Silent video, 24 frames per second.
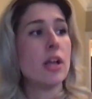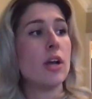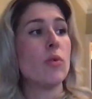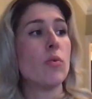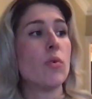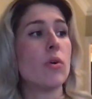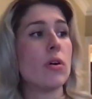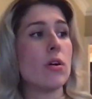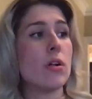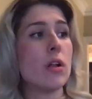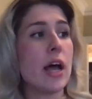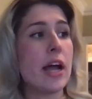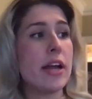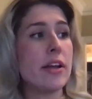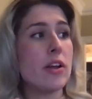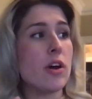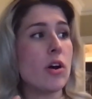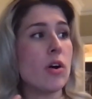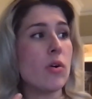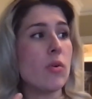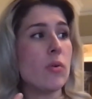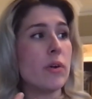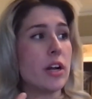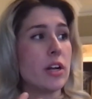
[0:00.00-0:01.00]
Well, I
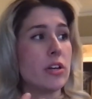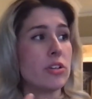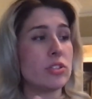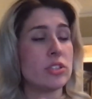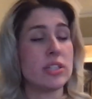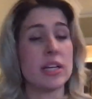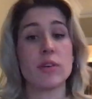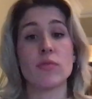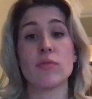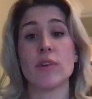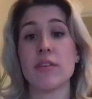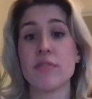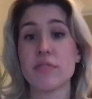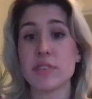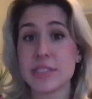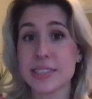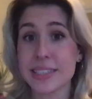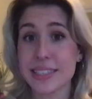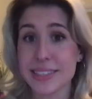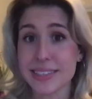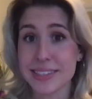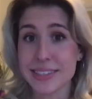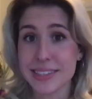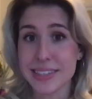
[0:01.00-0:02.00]
know and understand
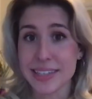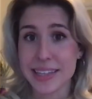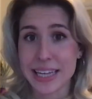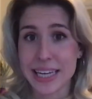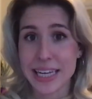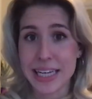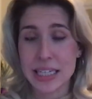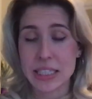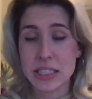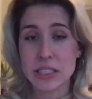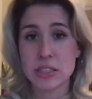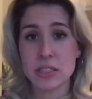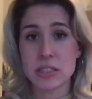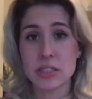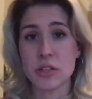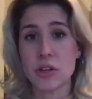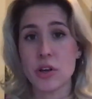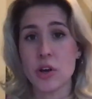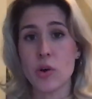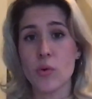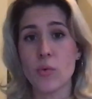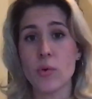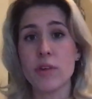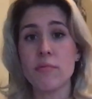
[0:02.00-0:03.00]
references to things. You
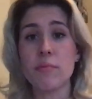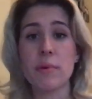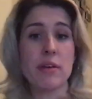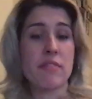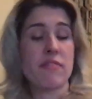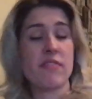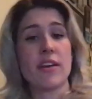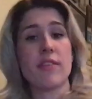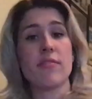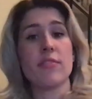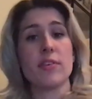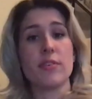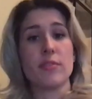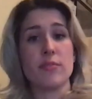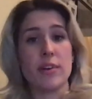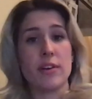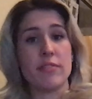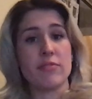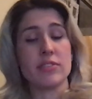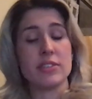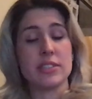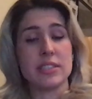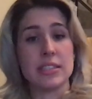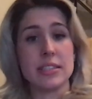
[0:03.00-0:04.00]
know, one of my favorite
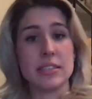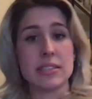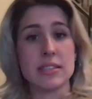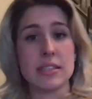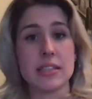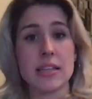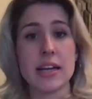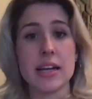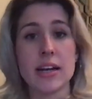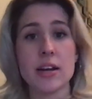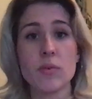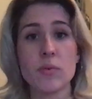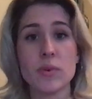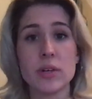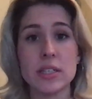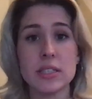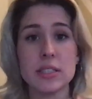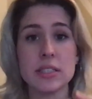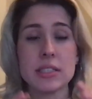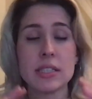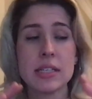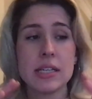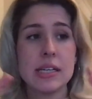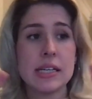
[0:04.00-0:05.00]
references in there
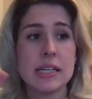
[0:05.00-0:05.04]
was